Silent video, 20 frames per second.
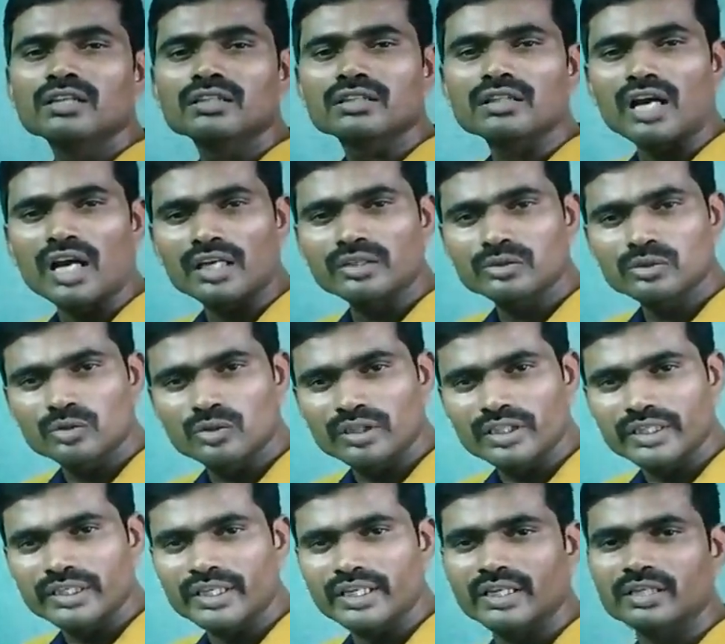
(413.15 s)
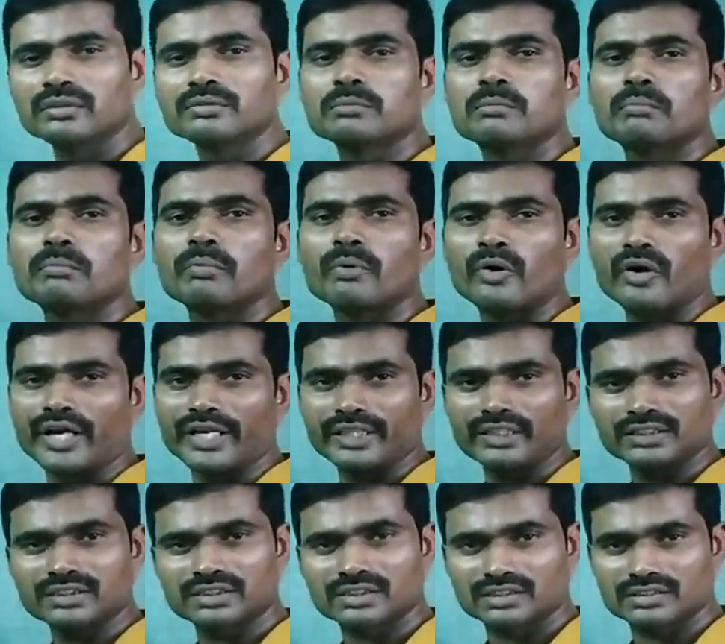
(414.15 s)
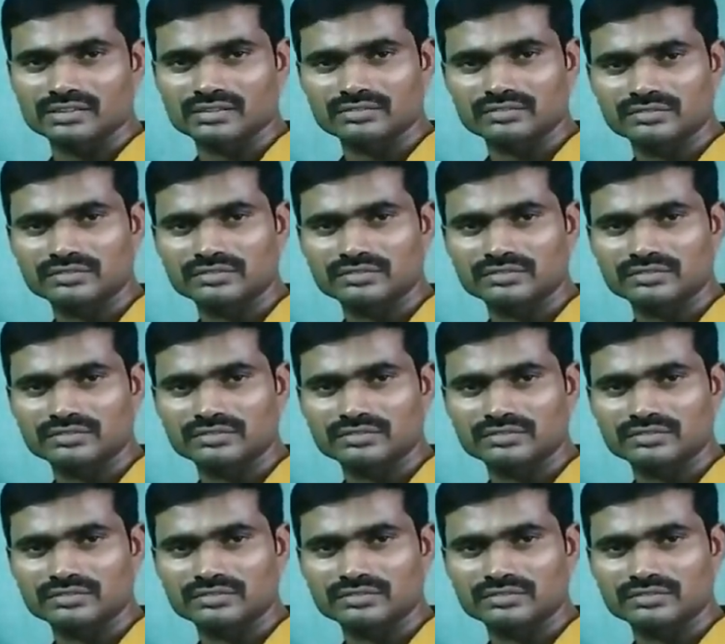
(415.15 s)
non-collinear points.